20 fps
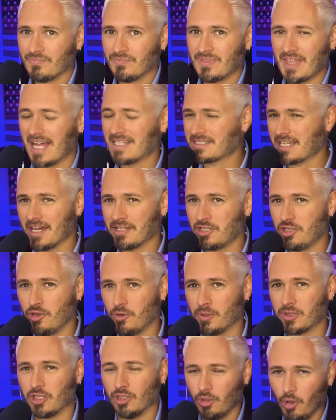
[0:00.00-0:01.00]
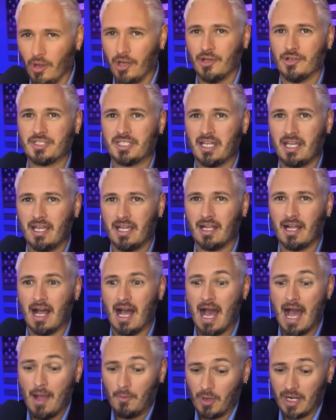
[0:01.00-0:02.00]
That's got to do with the lawyer saying,
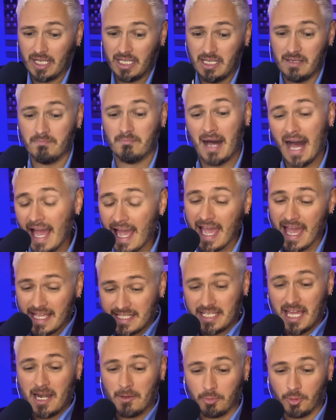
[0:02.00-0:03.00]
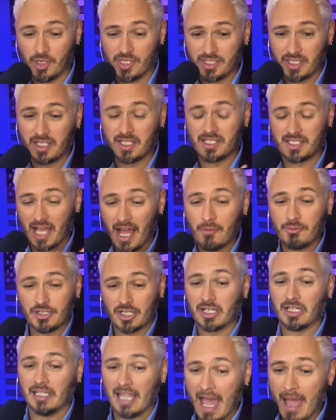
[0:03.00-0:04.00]
I want to keep my ass out of prison because I was a
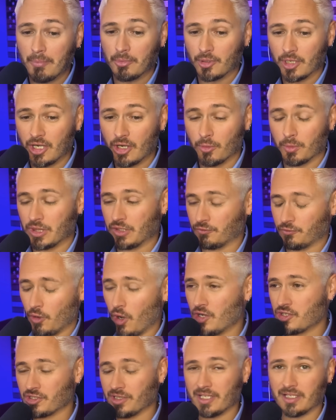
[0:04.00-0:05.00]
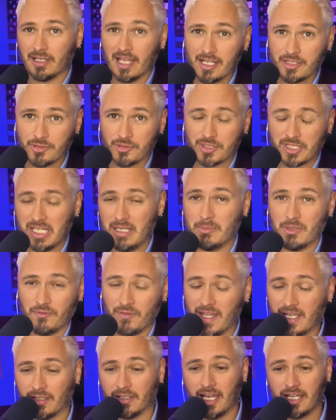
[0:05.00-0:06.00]
collaborator with the fraudulent elector scheme, the
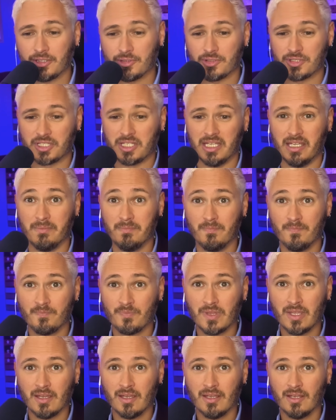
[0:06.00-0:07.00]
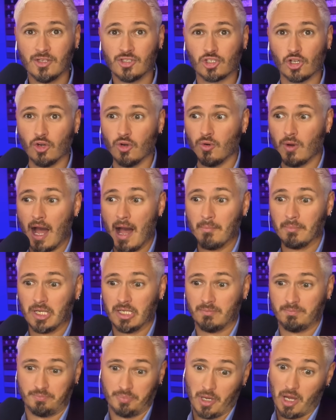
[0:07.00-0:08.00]
fake elector scheme. So I'm
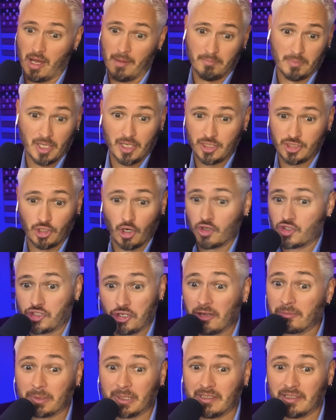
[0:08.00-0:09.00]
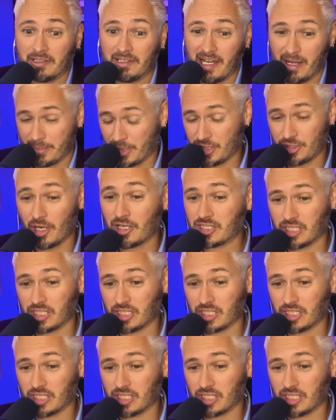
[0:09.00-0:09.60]
gonna I'm gonna start chirping. I'm gonna start